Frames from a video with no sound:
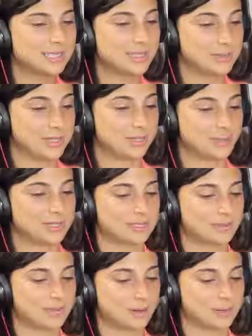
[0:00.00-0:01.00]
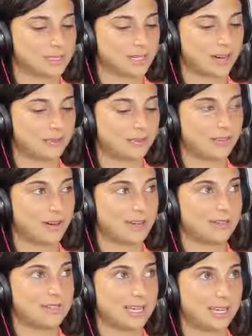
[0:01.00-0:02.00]
keep telling myself that I was going to have
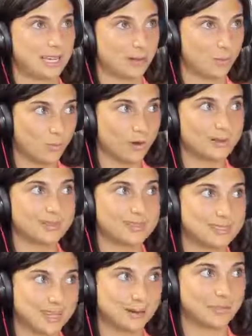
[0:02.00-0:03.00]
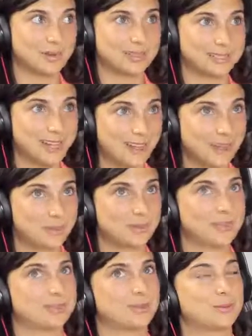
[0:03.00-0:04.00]
fun taking it one step at a time
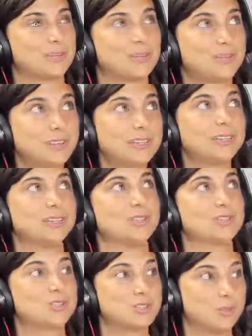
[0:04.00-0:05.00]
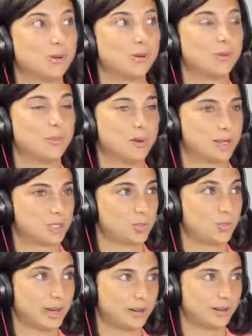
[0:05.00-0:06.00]
because I was feeling so
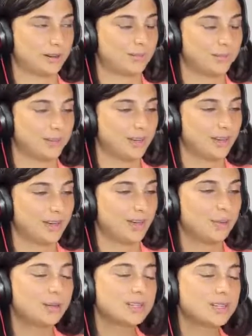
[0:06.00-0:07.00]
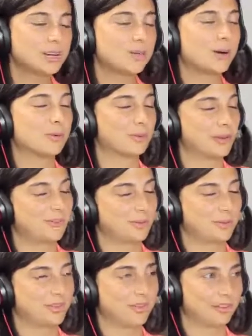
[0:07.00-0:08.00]
much better. We can talk about what my
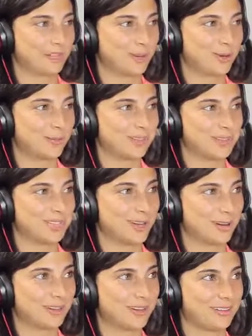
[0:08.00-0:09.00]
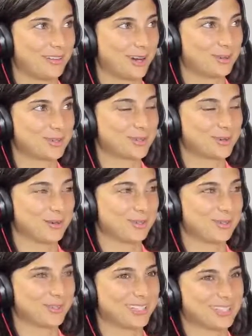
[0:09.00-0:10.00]
family thought later, because they all thought that I was going
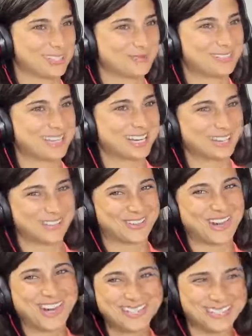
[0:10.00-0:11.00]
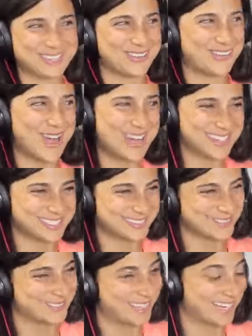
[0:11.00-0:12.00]
through like some psycho crazy phase
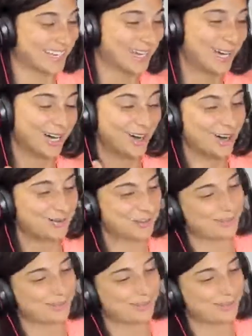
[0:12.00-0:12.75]
of like, we've